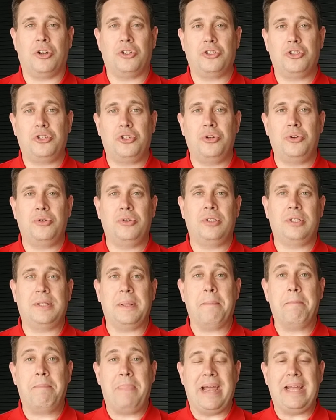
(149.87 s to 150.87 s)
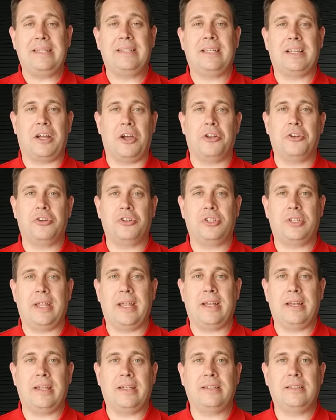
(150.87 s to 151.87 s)
our students the basic
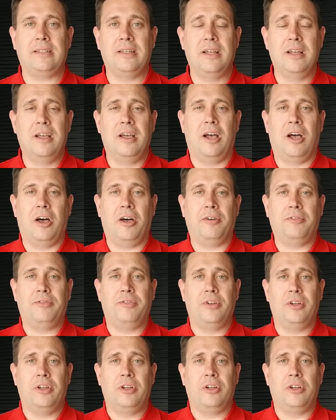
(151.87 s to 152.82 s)
understandings of